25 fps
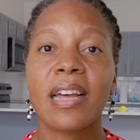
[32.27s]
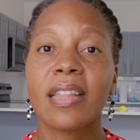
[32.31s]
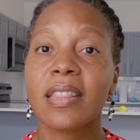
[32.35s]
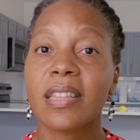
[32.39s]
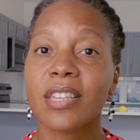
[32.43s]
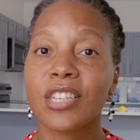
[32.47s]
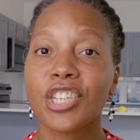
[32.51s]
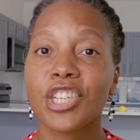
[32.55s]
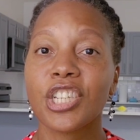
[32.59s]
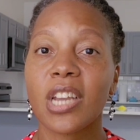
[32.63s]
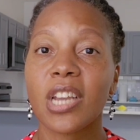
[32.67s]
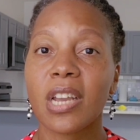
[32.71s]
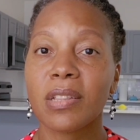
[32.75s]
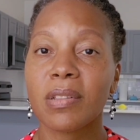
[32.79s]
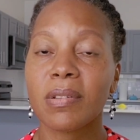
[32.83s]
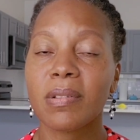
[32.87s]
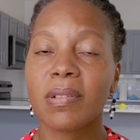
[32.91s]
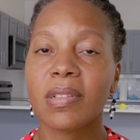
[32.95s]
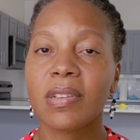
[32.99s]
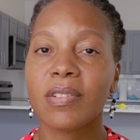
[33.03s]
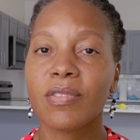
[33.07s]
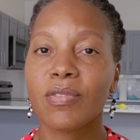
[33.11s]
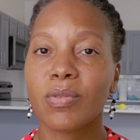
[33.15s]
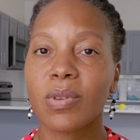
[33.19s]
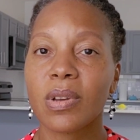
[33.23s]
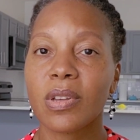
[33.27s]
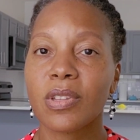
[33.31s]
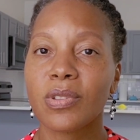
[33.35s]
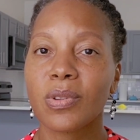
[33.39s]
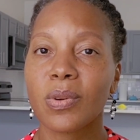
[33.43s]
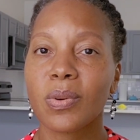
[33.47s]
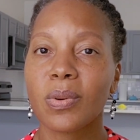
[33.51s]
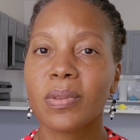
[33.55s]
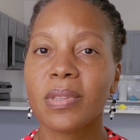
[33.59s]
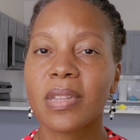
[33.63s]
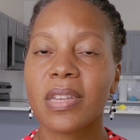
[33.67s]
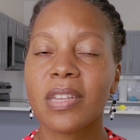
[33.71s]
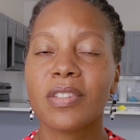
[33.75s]
This channel, Live Well
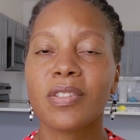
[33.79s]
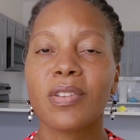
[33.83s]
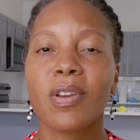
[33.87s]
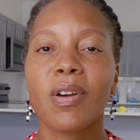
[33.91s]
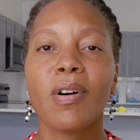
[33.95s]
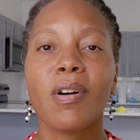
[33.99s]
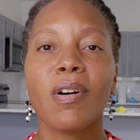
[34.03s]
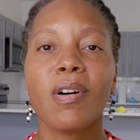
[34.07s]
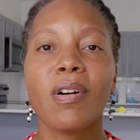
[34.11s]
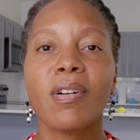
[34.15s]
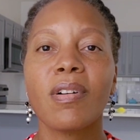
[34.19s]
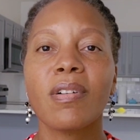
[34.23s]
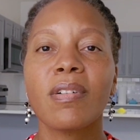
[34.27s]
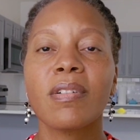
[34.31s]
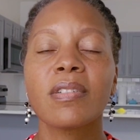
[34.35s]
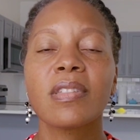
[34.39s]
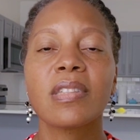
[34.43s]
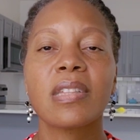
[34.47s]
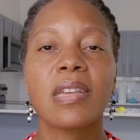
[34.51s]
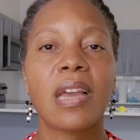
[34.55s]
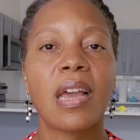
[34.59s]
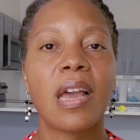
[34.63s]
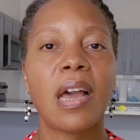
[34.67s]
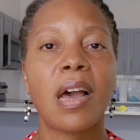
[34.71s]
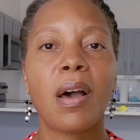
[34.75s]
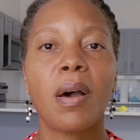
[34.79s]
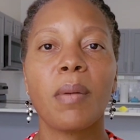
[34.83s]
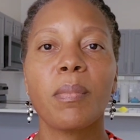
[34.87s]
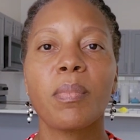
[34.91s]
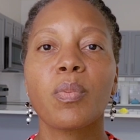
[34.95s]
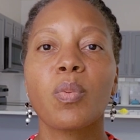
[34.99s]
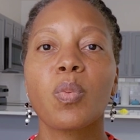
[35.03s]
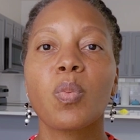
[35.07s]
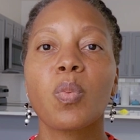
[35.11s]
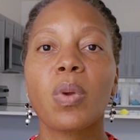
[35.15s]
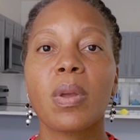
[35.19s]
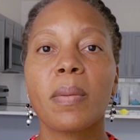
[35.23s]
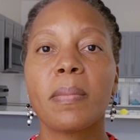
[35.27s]
Zone, is all to
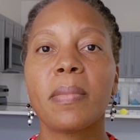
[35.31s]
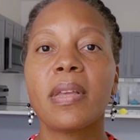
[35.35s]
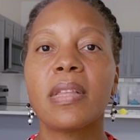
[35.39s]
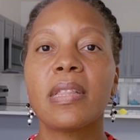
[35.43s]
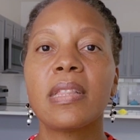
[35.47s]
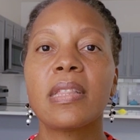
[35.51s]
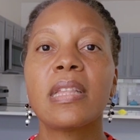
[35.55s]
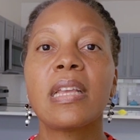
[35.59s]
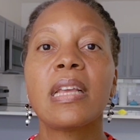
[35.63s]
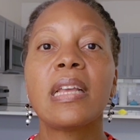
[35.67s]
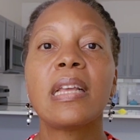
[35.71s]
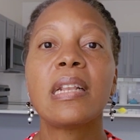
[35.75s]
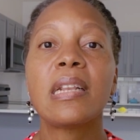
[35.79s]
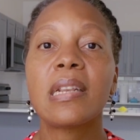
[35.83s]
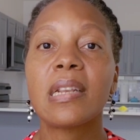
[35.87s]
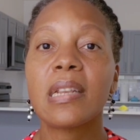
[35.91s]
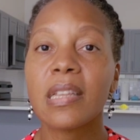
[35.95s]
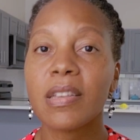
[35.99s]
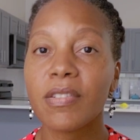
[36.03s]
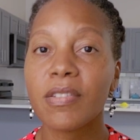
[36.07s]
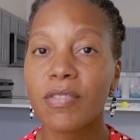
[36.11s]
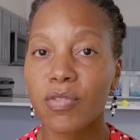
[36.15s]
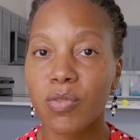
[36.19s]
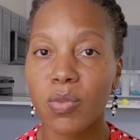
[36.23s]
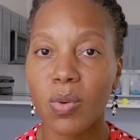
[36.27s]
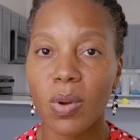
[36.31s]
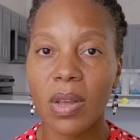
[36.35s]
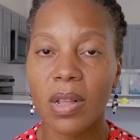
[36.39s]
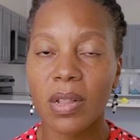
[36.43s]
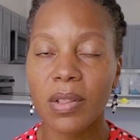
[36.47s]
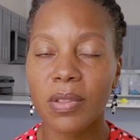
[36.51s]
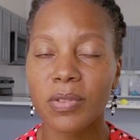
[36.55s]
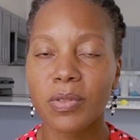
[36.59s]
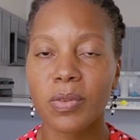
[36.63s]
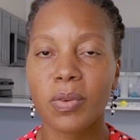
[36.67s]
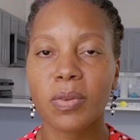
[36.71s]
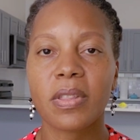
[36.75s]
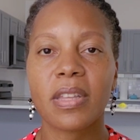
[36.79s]
help women live
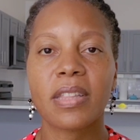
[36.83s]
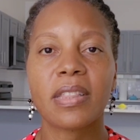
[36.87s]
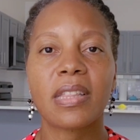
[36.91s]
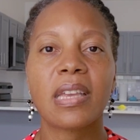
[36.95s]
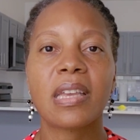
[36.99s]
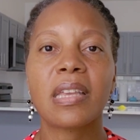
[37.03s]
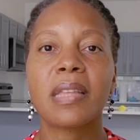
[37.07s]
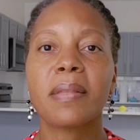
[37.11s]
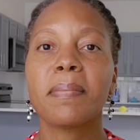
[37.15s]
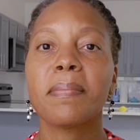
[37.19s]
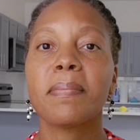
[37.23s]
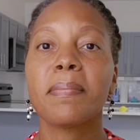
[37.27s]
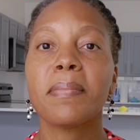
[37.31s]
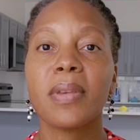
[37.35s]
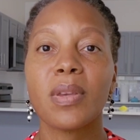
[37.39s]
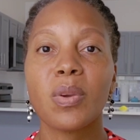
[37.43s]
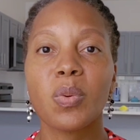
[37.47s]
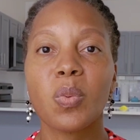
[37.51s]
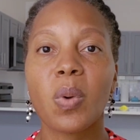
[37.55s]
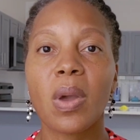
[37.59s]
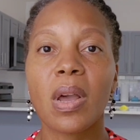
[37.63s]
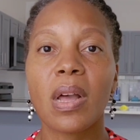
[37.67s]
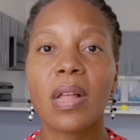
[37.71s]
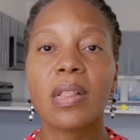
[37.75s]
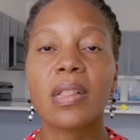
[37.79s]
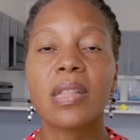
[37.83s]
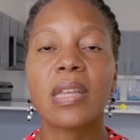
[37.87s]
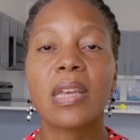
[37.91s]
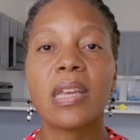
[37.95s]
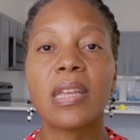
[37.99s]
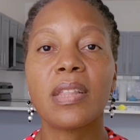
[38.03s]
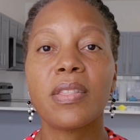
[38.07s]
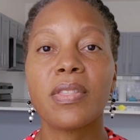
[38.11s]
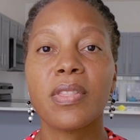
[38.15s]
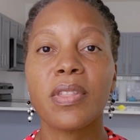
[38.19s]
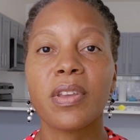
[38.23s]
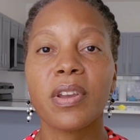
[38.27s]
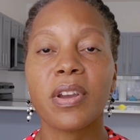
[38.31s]
well so that they can be well
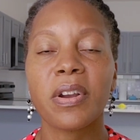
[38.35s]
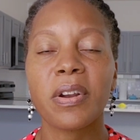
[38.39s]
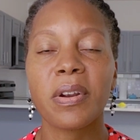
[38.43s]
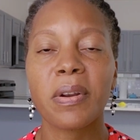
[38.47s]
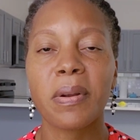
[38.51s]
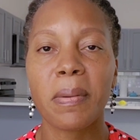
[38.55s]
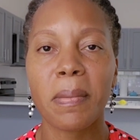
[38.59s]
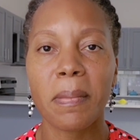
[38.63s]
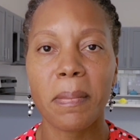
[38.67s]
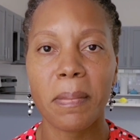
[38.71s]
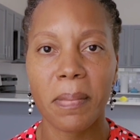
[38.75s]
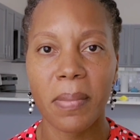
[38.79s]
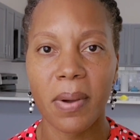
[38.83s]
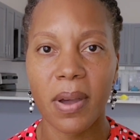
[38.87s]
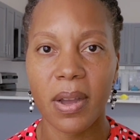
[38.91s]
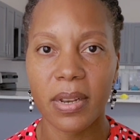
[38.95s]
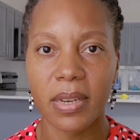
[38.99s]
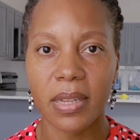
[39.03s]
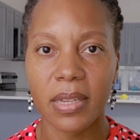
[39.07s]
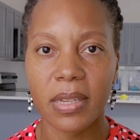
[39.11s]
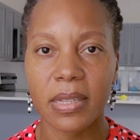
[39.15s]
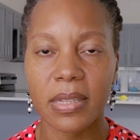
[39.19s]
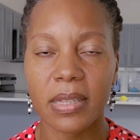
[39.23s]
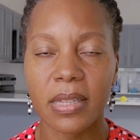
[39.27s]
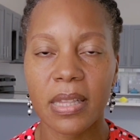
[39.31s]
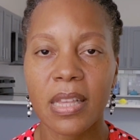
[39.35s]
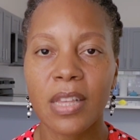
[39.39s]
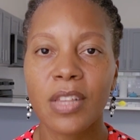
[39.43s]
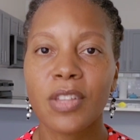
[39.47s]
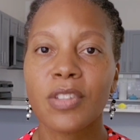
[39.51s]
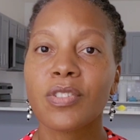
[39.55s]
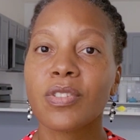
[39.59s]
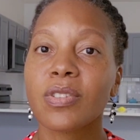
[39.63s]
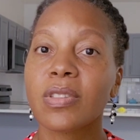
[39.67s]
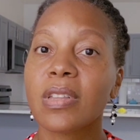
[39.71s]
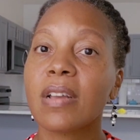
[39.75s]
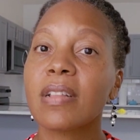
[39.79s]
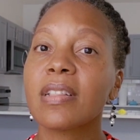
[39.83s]
in their bodies.
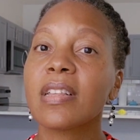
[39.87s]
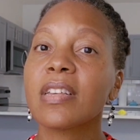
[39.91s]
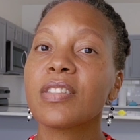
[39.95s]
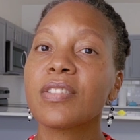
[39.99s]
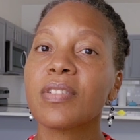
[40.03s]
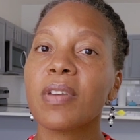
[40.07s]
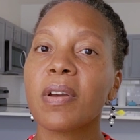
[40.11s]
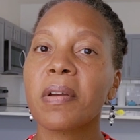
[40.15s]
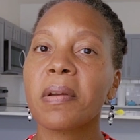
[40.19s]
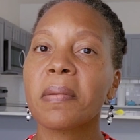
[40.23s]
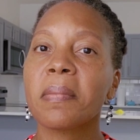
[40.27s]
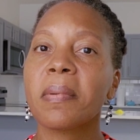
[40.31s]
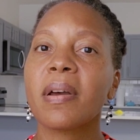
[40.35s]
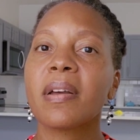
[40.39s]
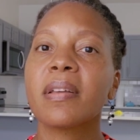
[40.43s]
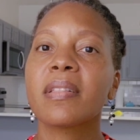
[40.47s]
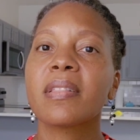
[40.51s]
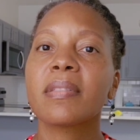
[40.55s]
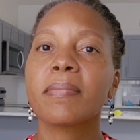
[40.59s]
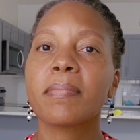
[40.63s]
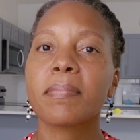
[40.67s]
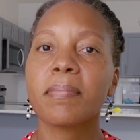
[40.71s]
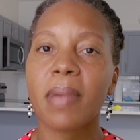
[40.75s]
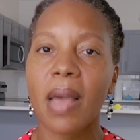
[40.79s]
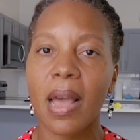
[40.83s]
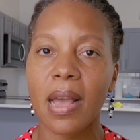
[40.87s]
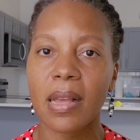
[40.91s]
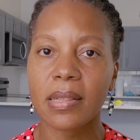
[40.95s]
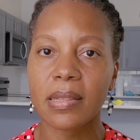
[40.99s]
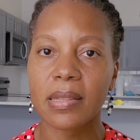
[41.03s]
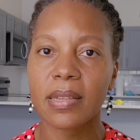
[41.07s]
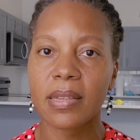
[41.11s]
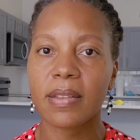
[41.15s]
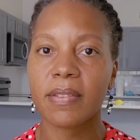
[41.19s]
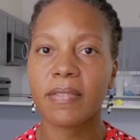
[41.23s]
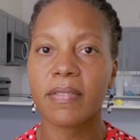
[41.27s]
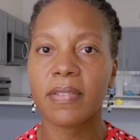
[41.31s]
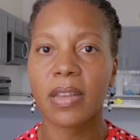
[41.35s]
So now let's talk about
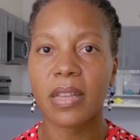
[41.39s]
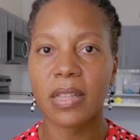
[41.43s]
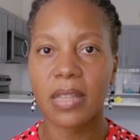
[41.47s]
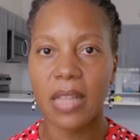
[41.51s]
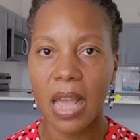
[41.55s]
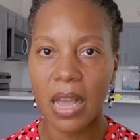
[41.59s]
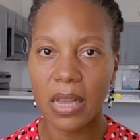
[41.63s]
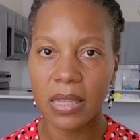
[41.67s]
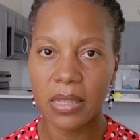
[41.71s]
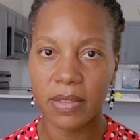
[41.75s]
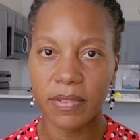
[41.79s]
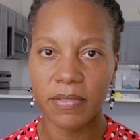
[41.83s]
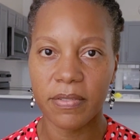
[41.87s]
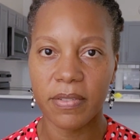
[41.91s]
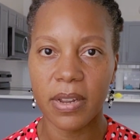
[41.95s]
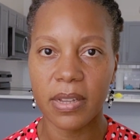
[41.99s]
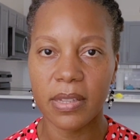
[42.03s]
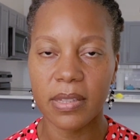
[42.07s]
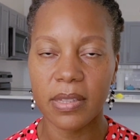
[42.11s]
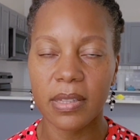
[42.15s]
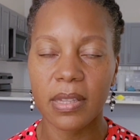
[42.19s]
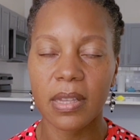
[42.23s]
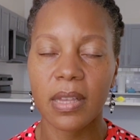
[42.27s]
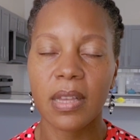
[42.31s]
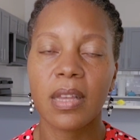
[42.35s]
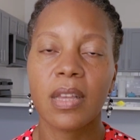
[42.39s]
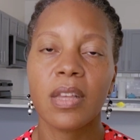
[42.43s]
passive and active rest.